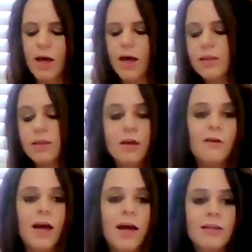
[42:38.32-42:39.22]
I
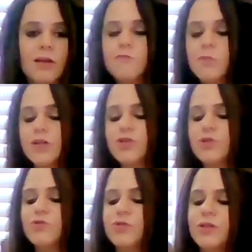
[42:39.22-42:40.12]
love my
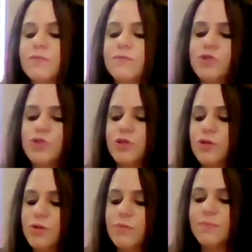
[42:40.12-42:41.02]
children, for
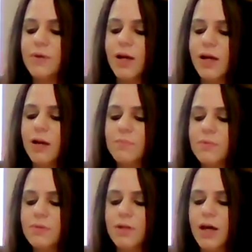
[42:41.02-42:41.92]
sure.
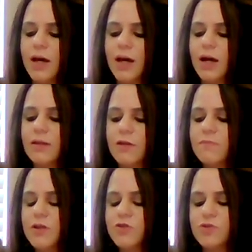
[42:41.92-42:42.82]
I love
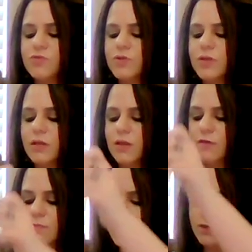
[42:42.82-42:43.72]
my children. I
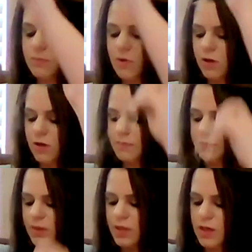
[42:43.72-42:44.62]
love being a
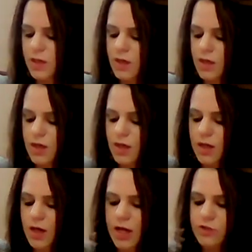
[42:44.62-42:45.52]
mom.
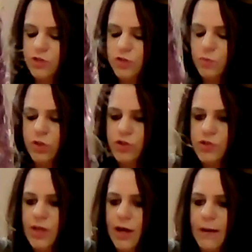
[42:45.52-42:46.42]
I just wish
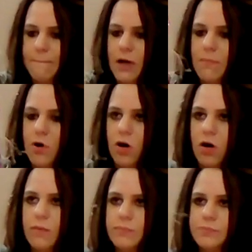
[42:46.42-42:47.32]
that my
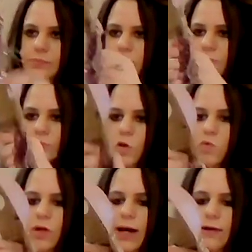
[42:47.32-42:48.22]
mom
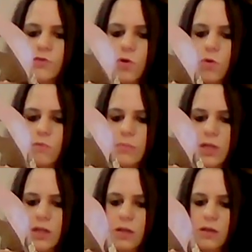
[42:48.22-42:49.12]
would have told
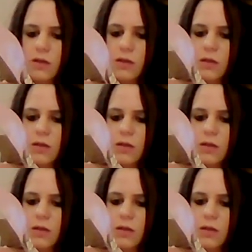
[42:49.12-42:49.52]
me